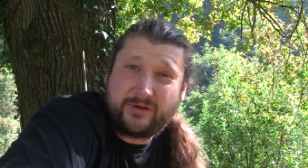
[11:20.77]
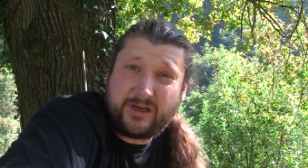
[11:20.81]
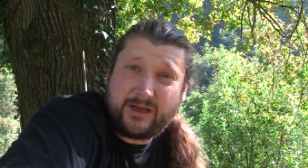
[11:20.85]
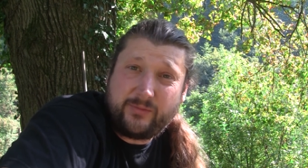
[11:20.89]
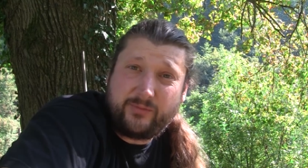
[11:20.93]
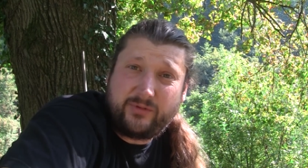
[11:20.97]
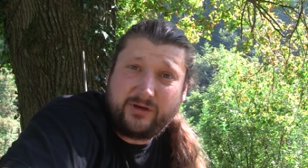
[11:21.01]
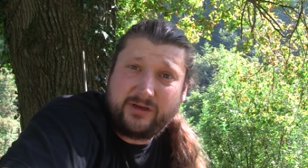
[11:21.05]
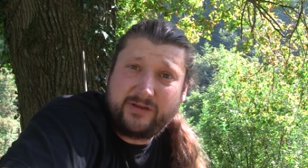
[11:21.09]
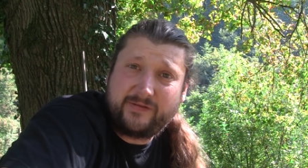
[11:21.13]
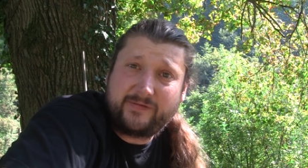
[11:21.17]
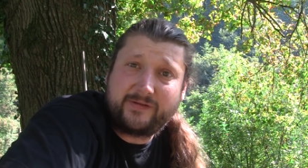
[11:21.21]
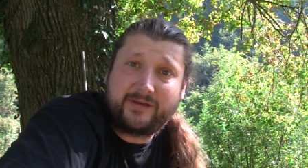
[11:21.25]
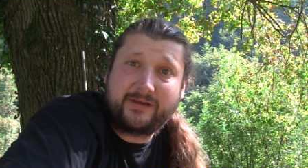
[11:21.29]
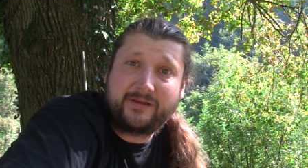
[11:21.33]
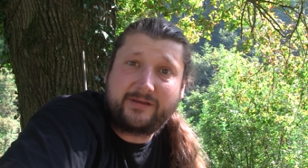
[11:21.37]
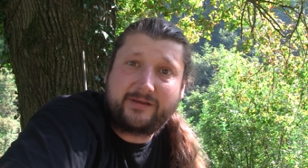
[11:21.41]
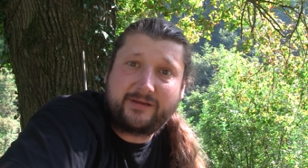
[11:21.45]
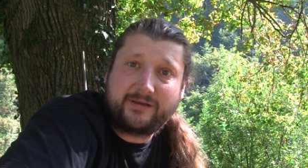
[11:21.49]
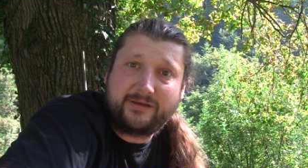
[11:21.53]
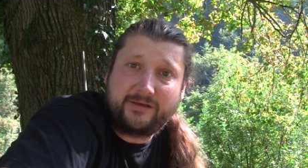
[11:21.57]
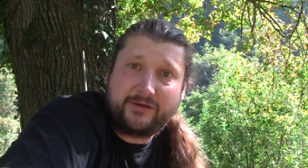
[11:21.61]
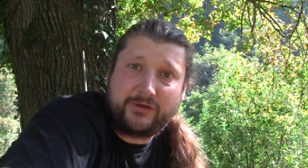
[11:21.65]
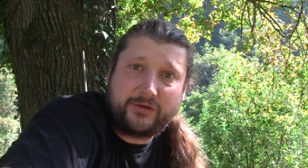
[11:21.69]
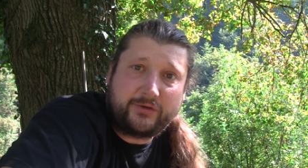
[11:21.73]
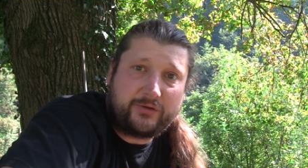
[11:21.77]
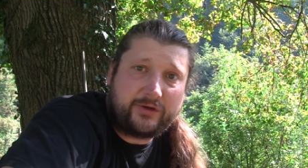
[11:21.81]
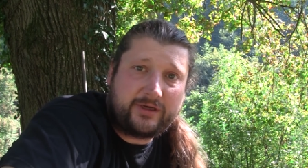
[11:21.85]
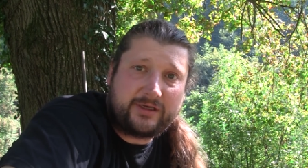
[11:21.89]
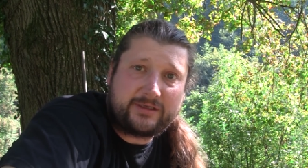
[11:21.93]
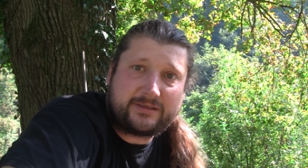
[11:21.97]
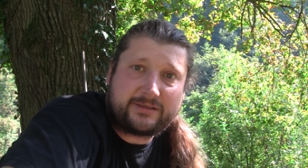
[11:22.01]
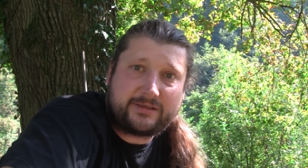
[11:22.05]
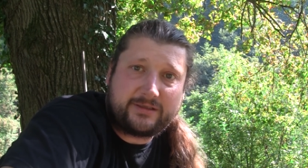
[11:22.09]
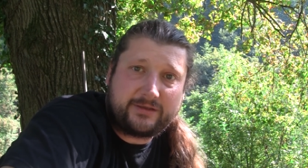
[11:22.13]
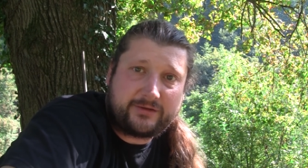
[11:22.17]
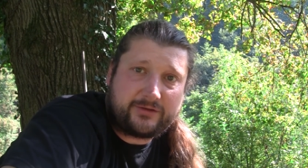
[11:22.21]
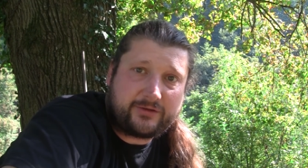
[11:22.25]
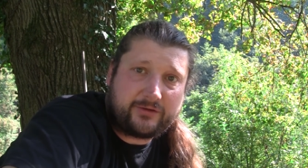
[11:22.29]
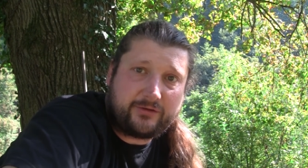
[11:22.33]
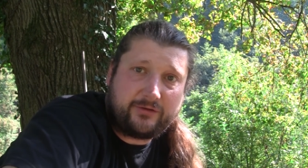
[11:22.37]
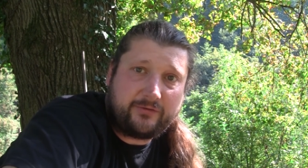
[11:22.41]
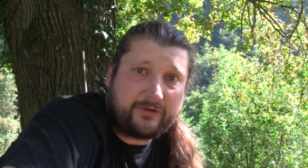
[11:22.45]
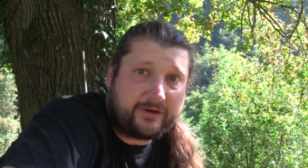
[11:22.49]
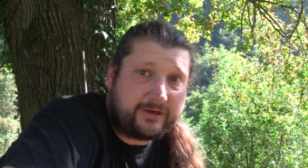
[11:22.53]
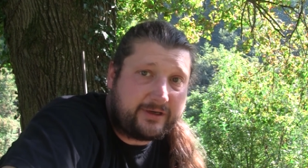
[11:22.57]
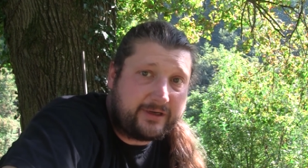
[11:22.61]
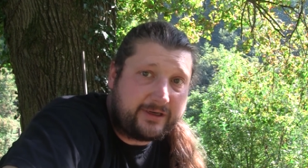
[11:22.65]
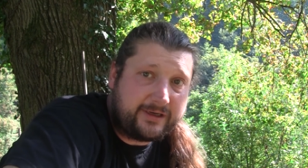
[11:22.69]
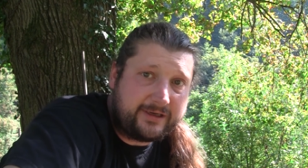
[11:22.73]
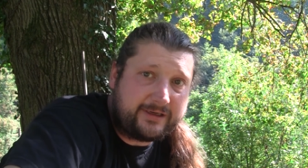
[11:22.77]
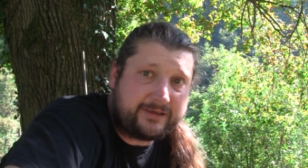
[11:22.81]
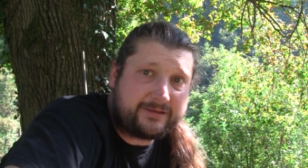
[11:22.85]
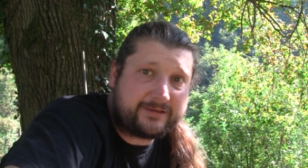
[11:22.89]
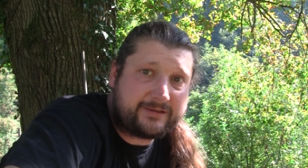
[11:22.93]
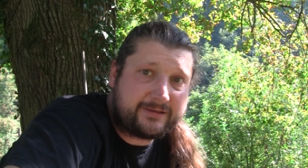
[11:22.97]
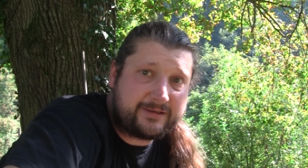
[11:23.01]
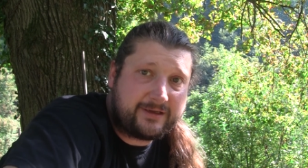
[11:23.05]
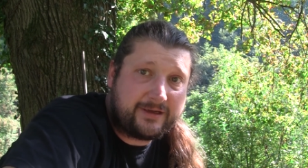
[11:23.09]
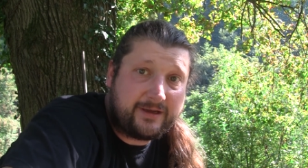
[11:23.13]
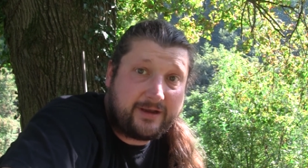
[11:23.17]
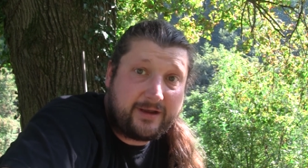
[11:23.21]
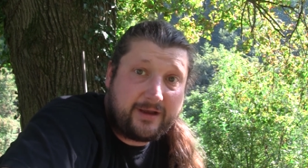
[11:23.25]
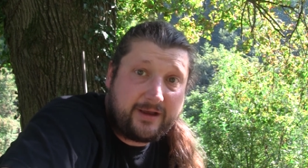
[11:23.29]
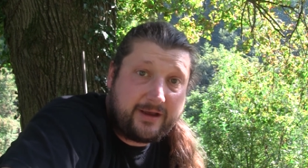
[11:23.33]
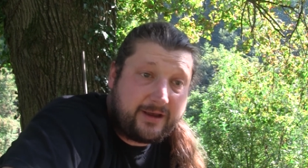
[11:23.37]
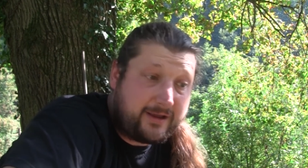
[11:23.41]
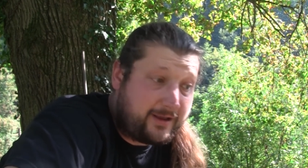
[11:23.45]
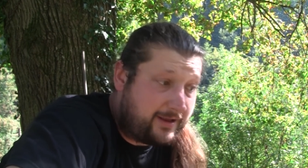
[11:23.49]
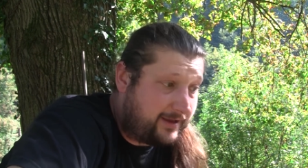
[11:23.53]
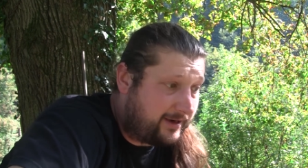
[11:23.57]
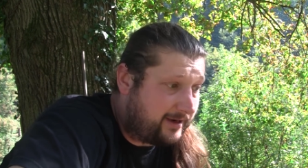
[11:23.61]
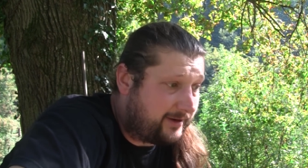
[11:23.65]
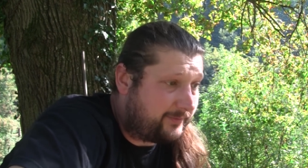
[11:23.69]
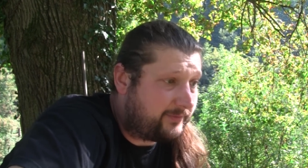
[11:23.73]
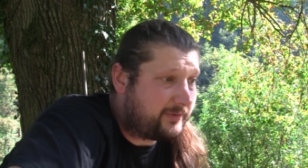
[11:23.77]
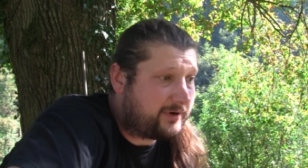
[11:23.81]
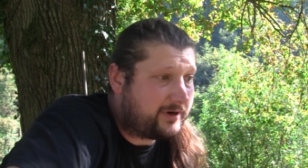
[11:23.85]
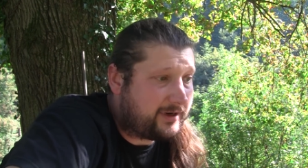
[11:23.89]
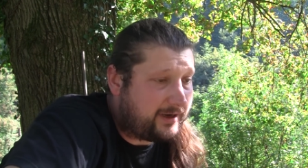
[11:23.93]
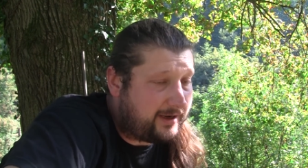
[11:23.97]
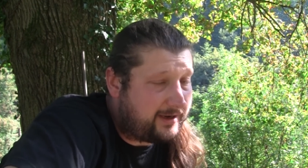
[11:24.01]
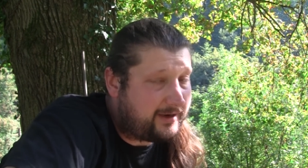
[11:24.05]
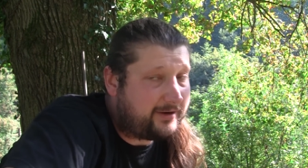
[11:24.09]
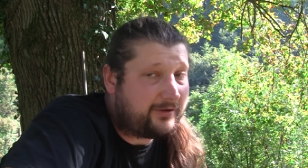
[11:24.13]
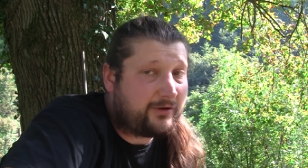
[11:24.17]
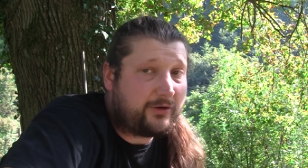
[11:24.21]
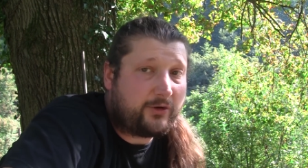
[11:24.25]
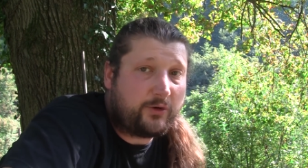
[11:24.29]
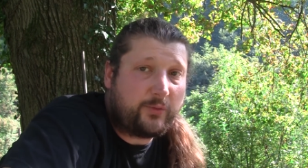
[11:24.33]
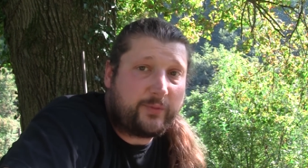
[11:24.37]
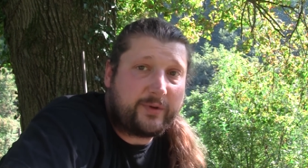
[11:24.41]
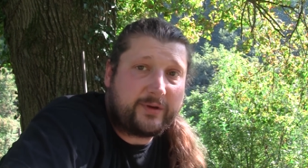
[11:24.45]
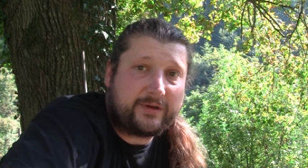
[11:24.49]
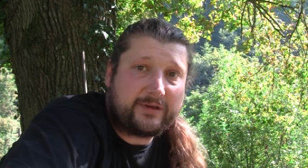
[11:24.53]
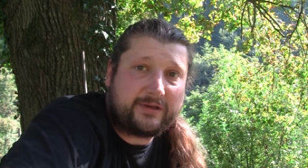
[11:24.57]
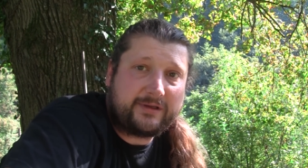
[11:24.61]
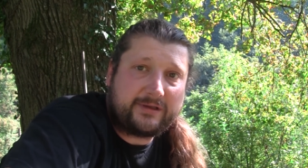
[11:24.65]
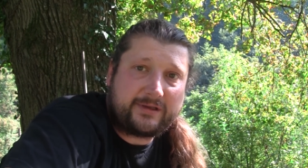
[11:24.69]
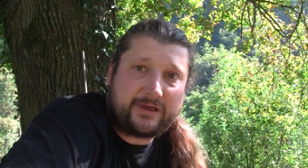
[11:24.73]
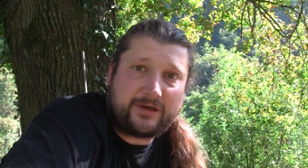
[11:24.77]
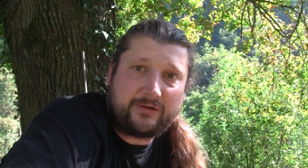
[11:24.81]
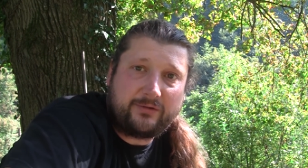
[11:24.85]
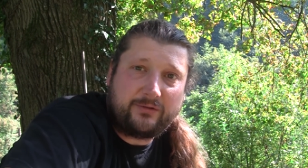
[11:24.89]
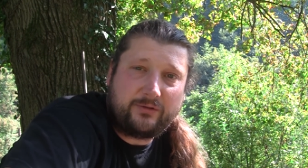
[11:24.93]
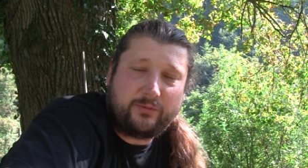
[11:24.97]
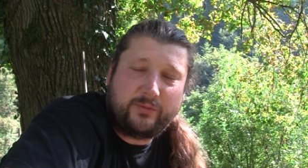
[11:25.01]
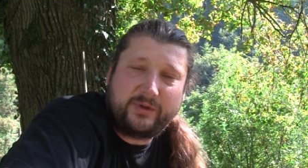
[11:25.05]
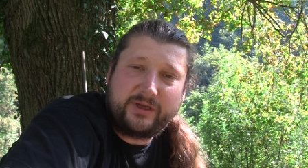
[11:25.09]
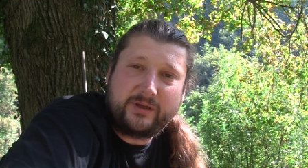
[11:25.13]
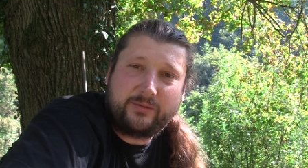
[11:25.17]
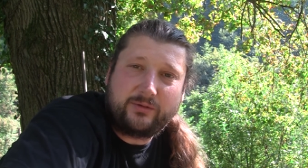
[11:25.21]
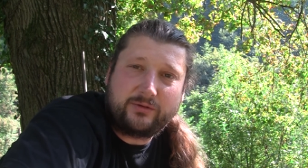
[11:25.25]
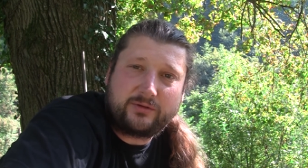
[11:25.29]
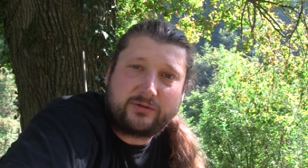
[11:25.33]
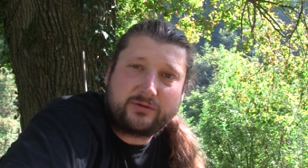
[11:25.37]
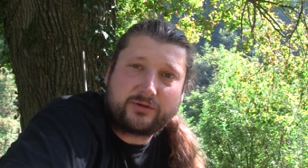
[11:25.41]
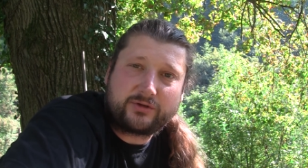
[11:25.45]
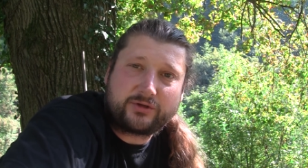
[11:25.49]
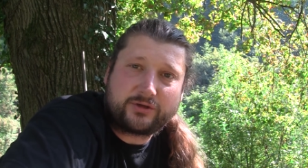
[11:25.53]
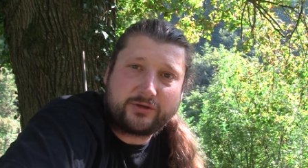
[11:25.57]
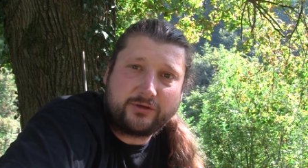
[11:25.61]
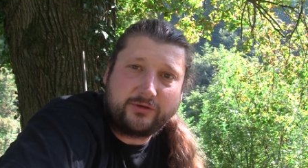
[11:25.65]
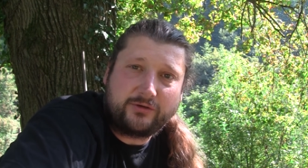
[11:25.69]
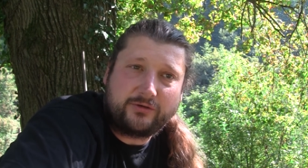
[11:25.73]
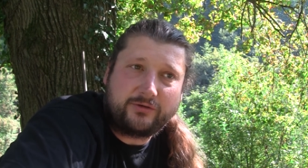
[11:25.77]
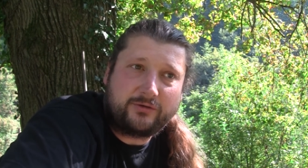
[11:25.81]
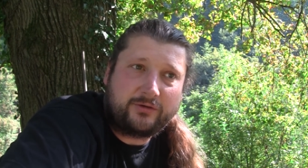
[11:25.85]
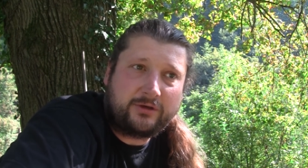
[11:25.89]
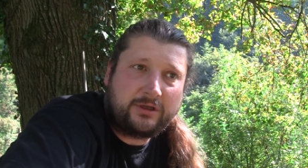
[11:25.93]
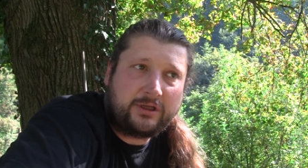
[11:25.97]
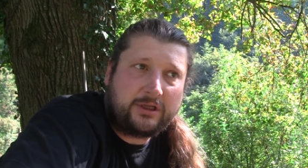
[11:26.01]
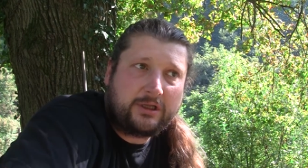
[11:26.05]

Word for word: I believe that in US it already is and I'm kind of hoping that I will be able to show